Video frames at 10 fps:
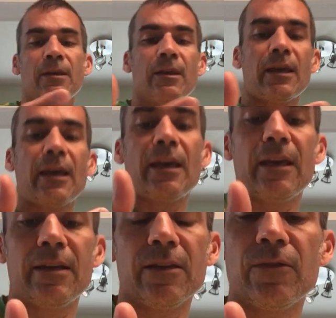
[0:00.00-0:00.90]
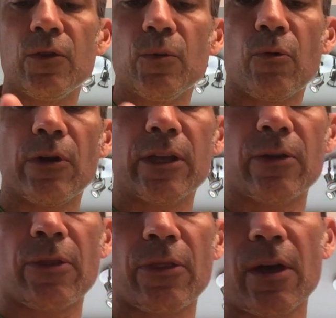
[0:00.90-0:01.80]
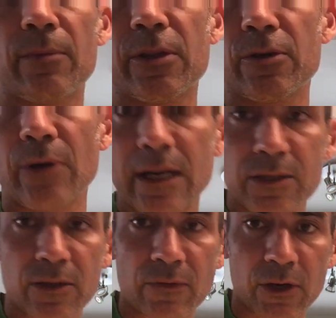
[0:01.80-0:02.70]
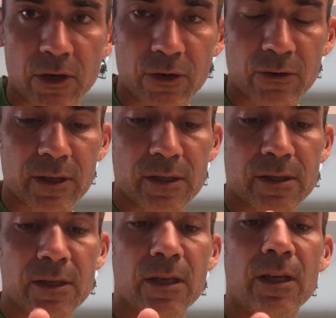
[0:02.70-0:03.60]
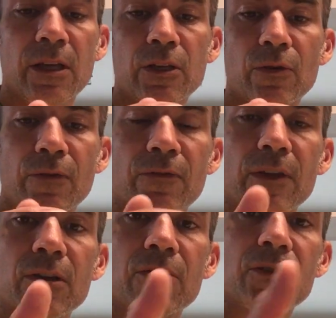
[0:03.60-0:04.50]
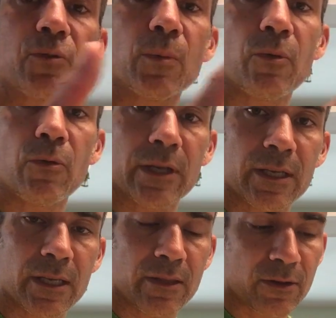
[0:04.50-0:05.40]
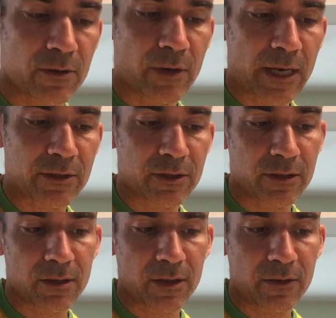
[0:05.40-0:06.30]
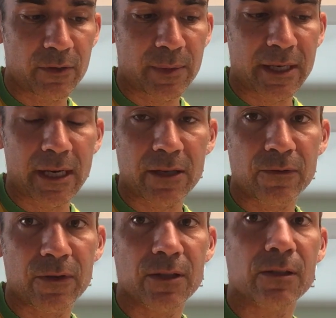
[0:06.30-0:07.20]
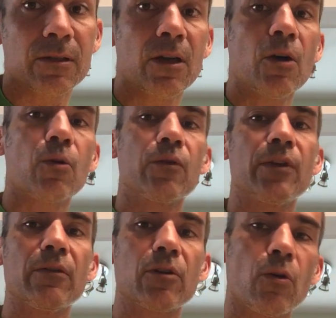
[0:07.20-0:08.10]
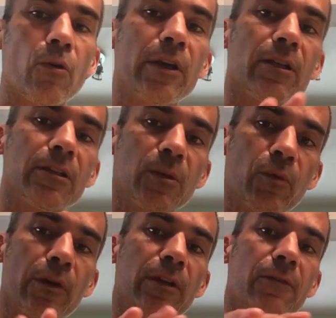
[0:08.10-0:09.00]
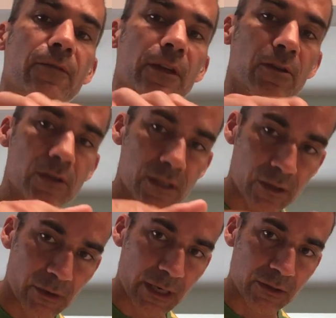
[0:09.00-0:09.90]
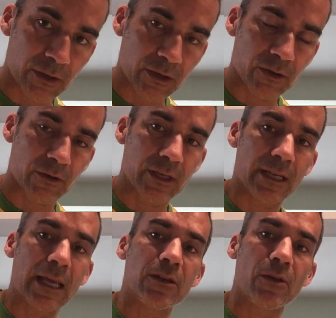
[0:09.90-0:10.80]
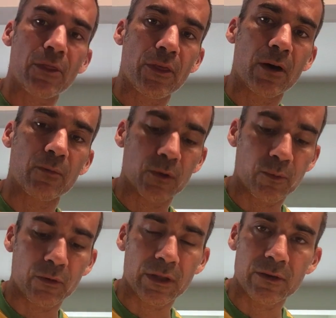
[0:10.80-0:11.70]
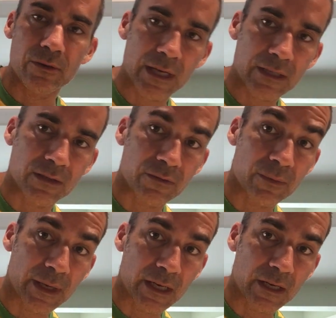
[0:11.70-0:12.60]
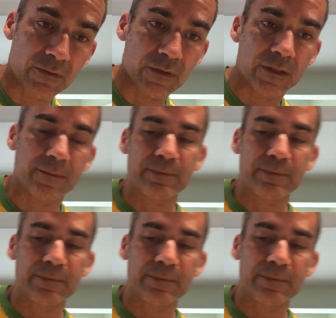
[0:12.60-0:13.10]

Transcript: and if you point your thumb in the direction of the current, your fingers will point in the direction of the magnetic field. Or if you have a coil, you point your fingers in the direction of the current and your thumb will point in the direction of the magnetic field.